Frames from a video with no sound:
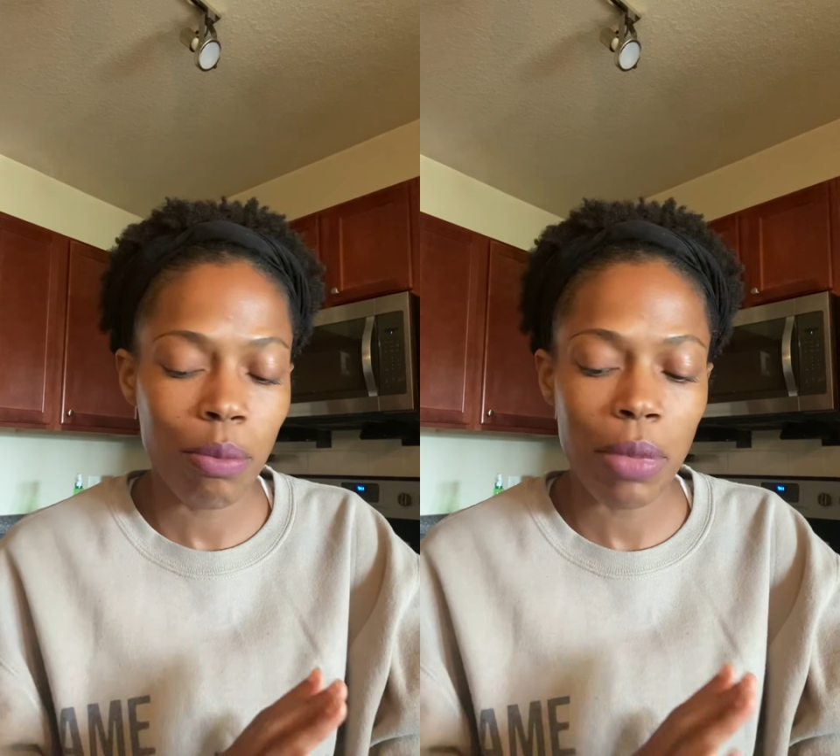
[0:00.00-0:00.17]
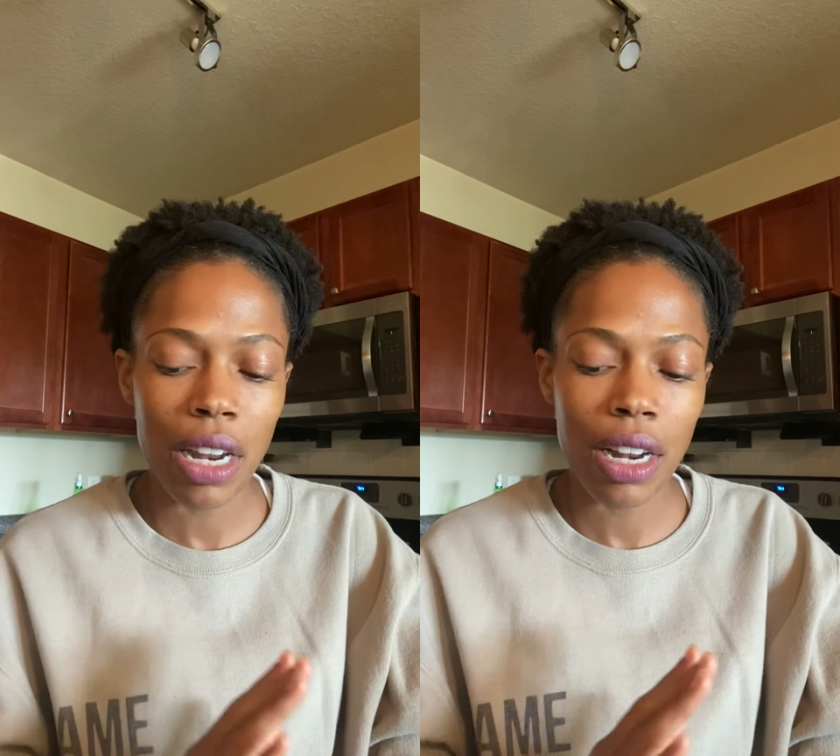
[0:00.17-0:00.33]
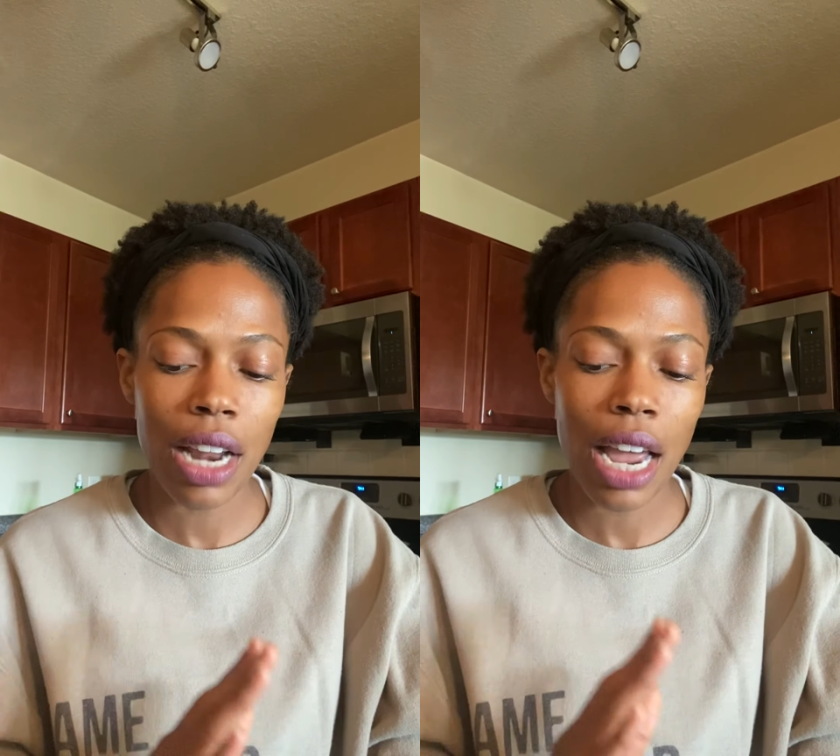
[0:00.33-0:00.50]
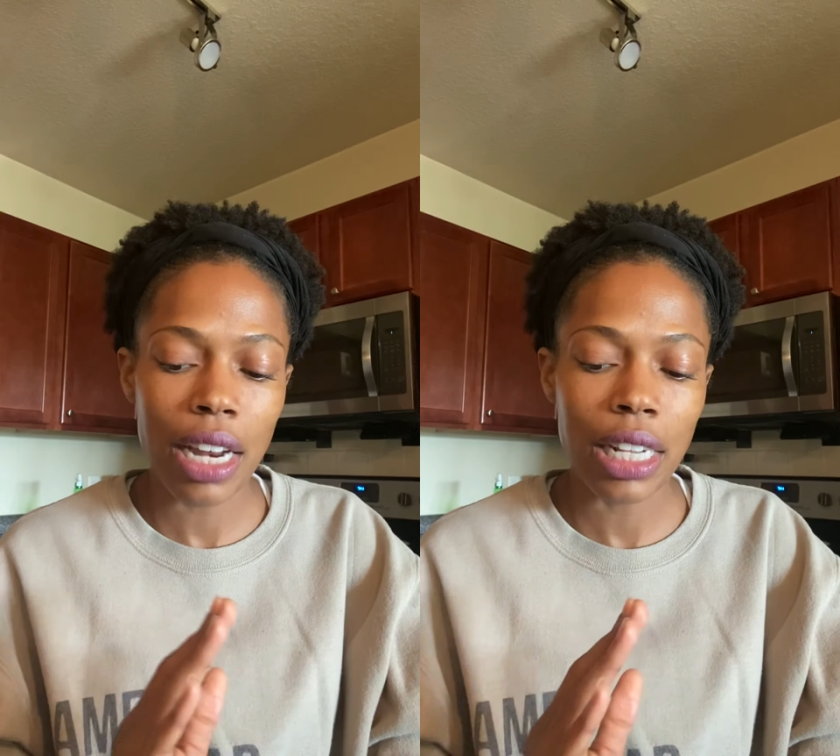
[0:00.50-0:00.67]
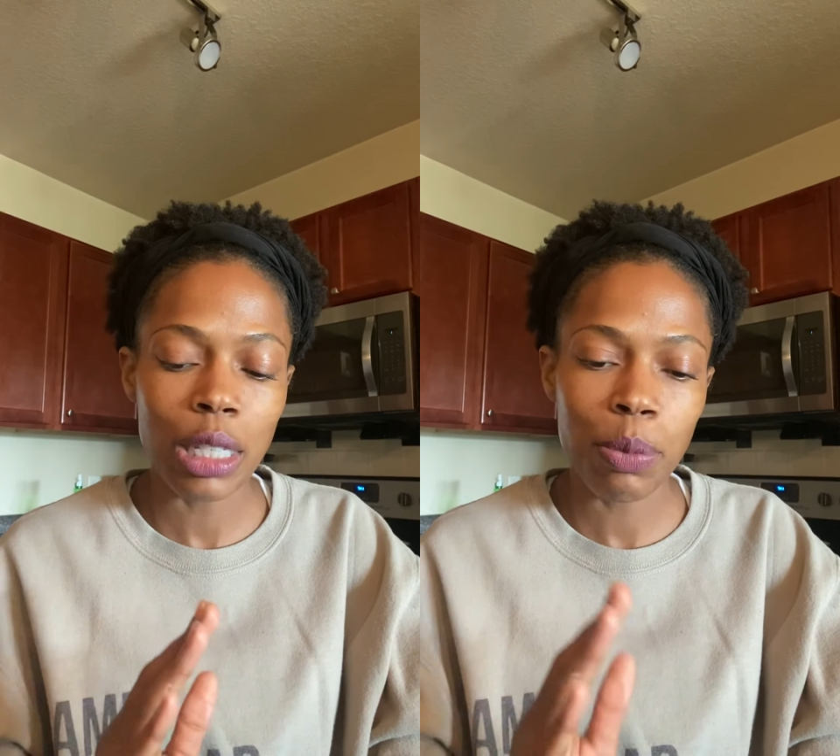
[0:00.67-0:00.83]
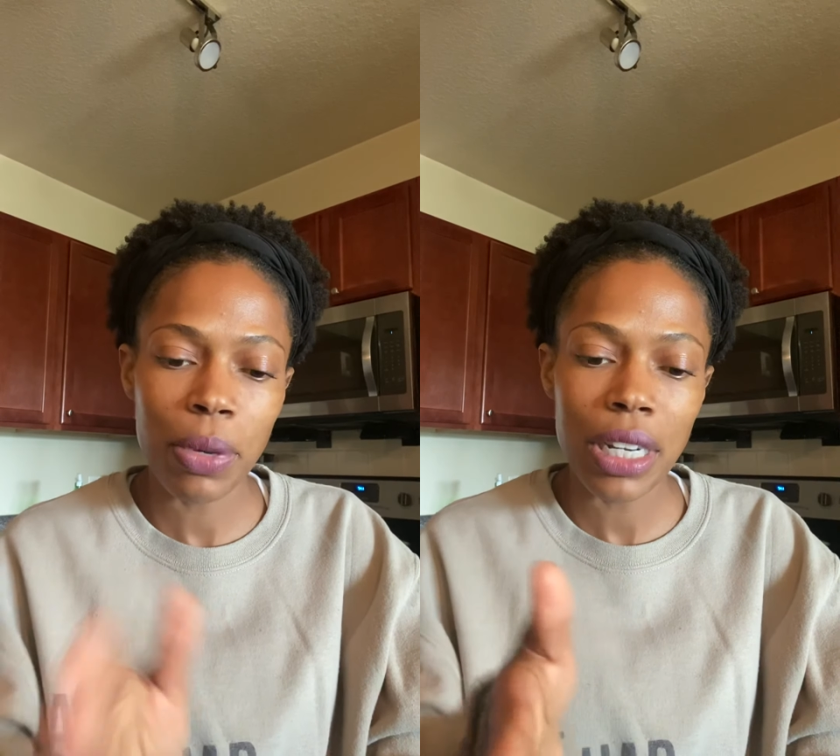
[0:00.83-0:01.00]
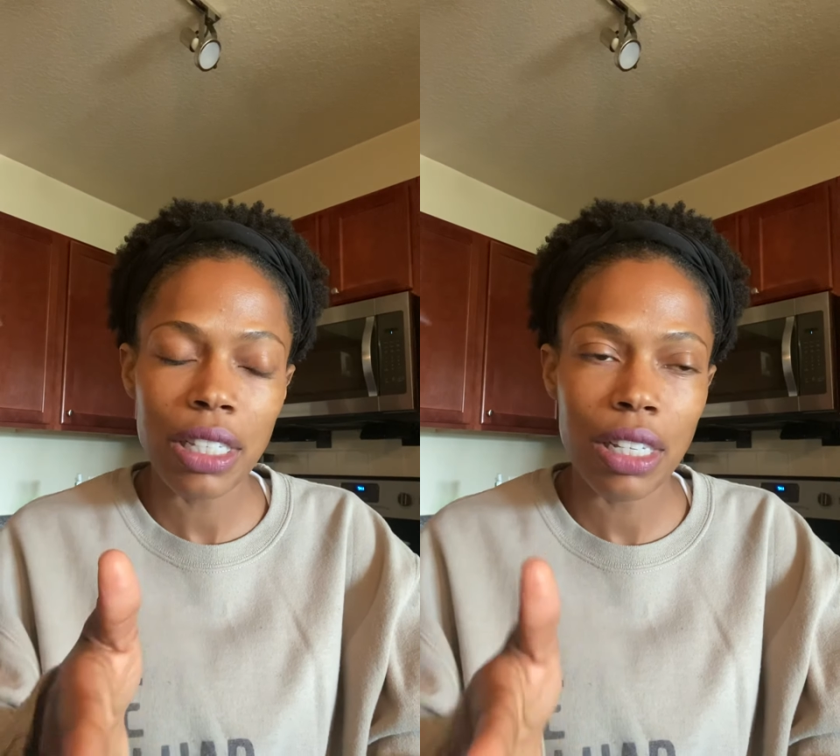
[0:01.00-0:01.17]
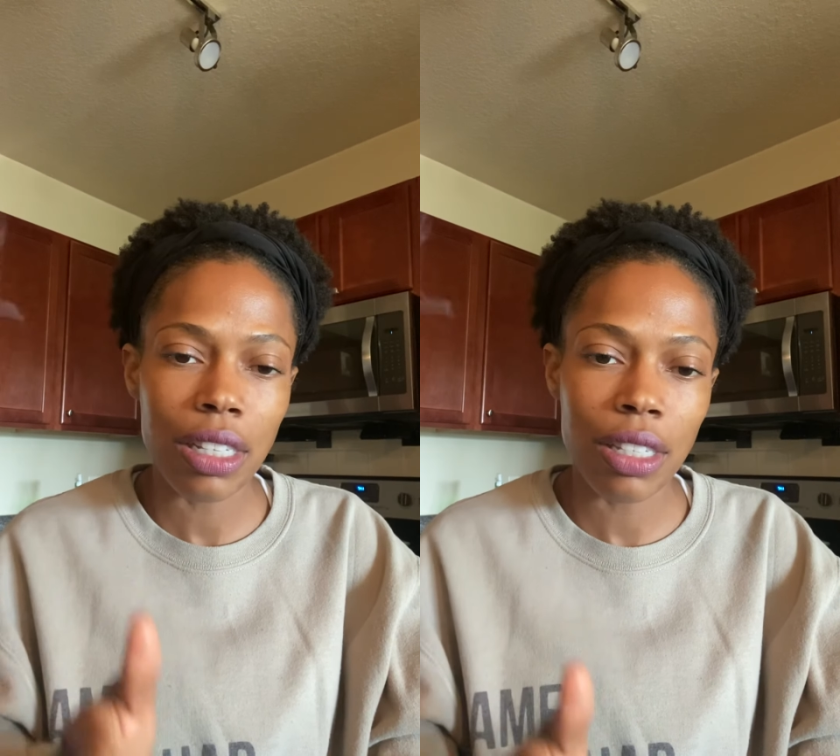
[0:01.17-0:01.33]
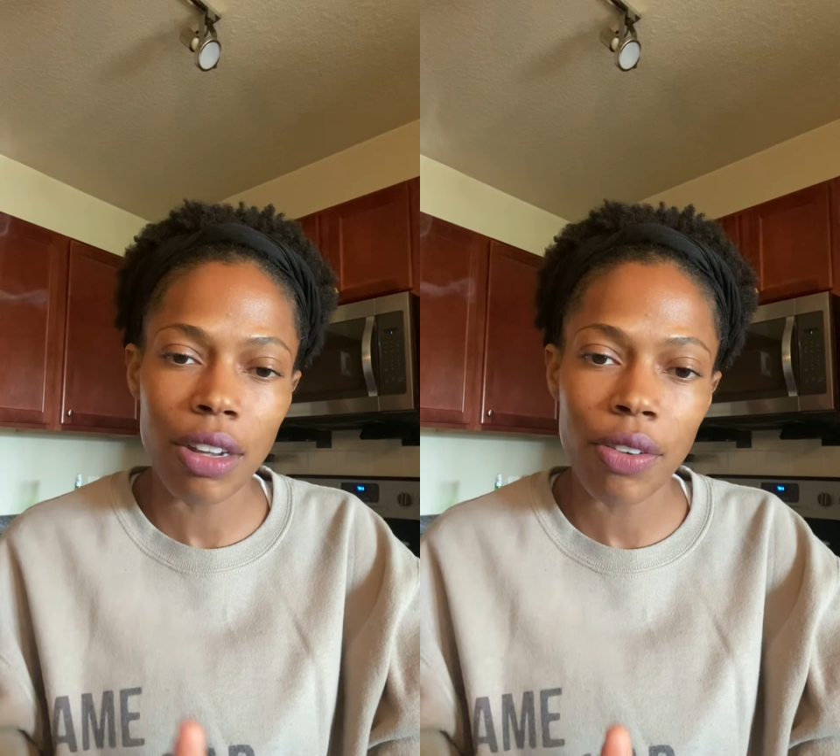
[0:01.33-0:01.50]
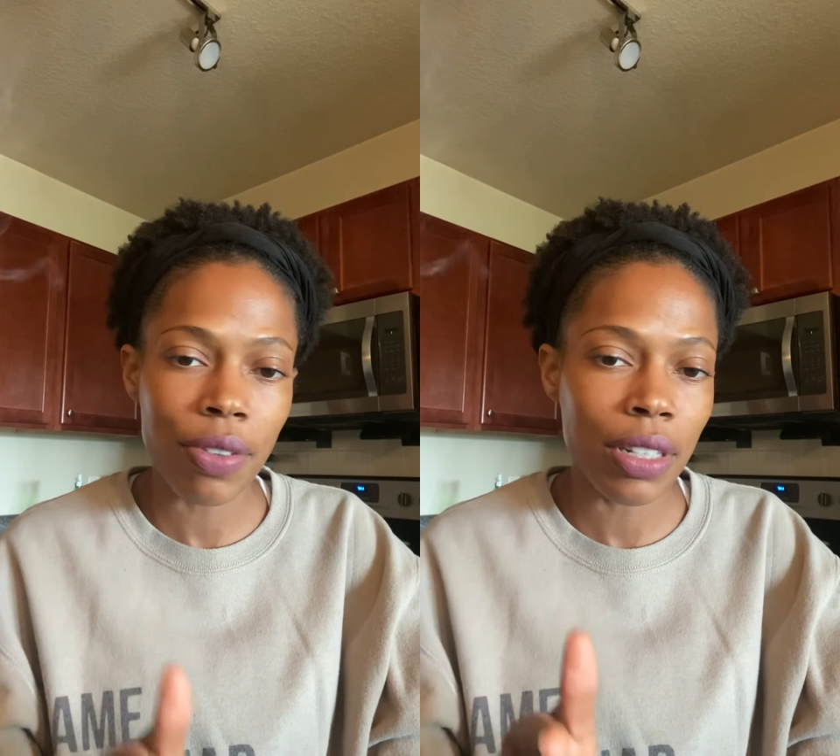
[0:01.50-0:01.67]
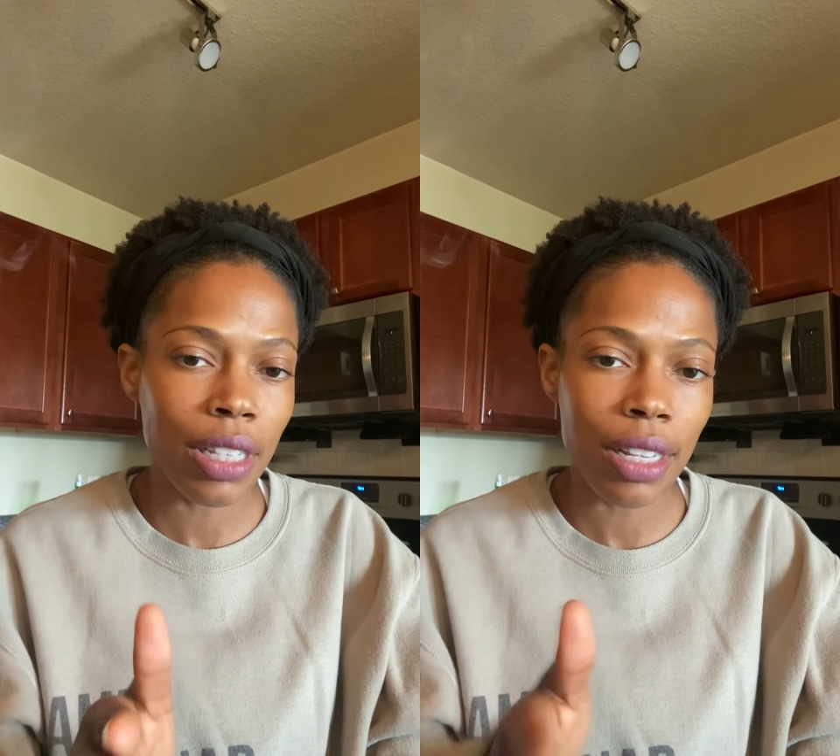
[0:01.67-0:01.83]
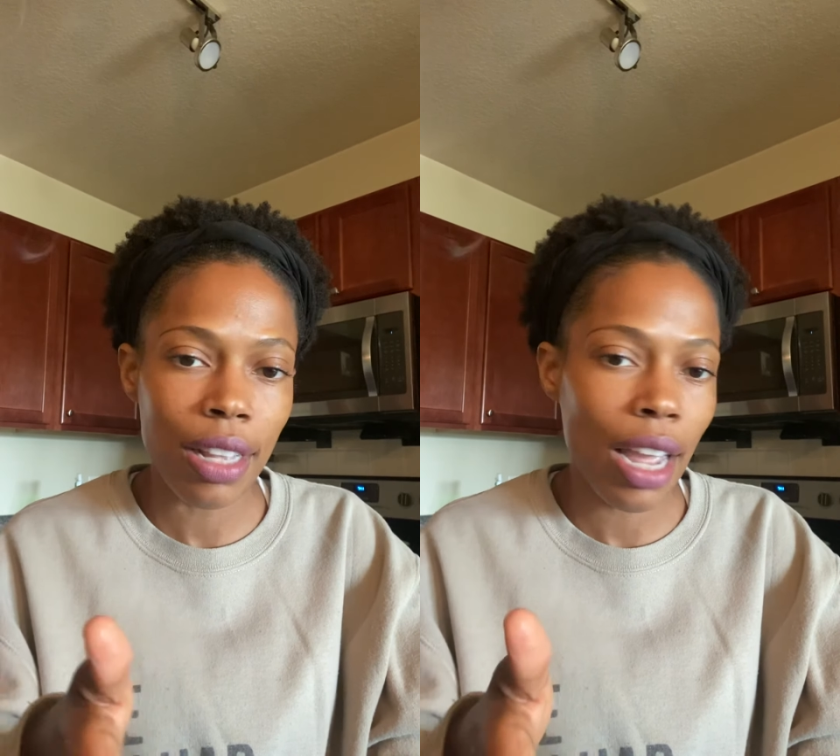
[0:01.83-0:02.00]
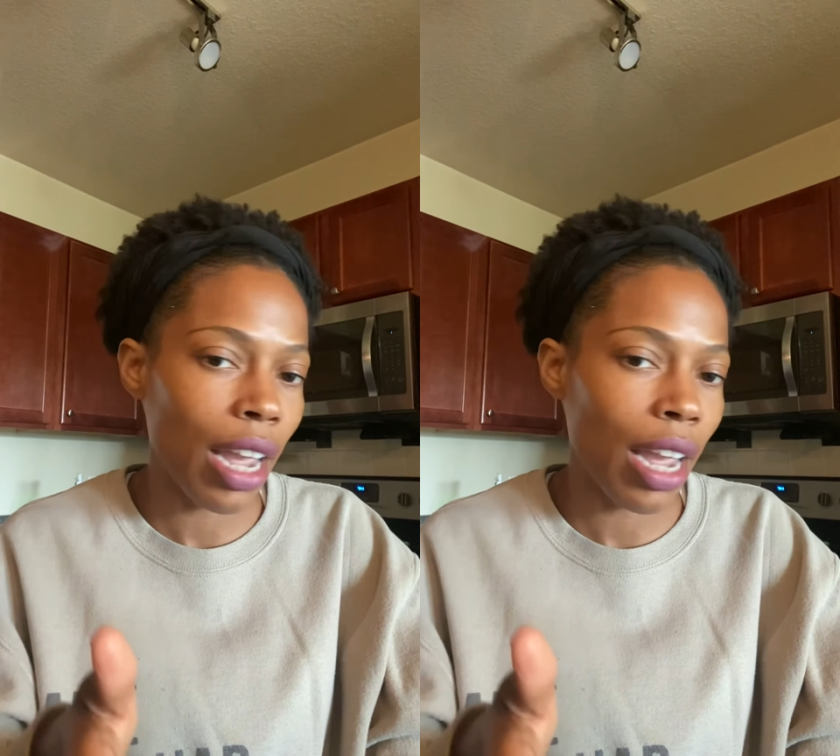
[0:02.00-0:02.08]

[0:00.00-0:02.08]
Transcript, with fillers: but it not express itself until the